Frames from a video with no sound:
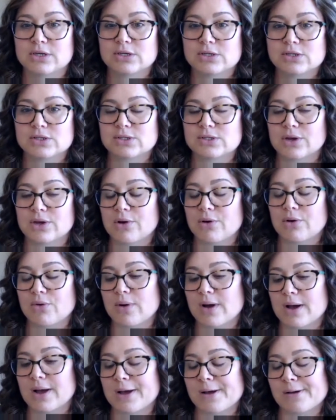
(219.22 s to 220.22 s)

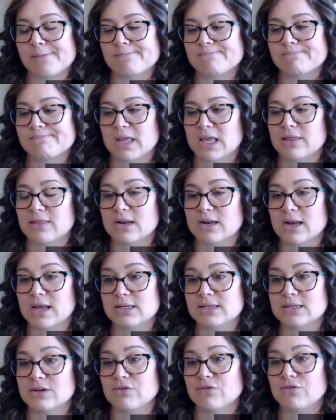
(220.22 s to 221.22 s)
So in the
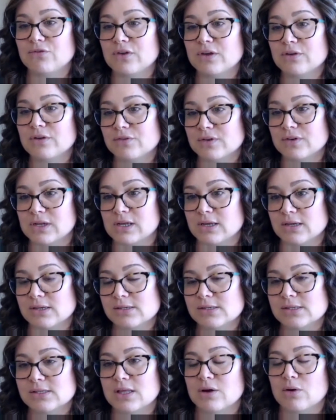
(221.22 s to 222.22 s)

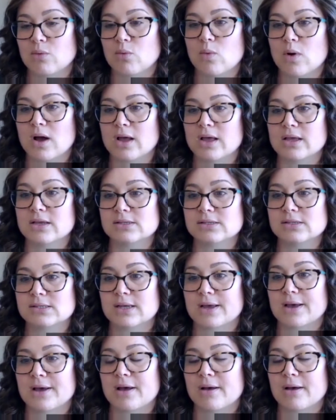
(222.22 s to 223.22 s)
1950s, there was
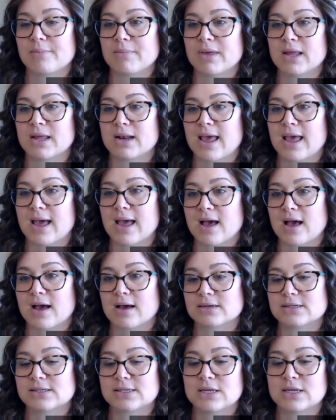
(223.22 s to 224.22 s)
an
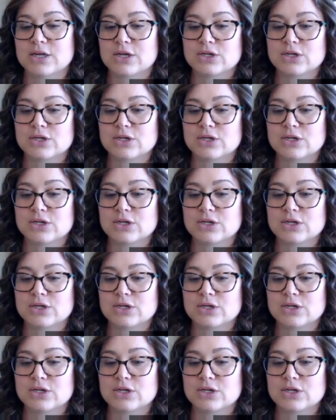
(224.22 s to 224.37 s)
act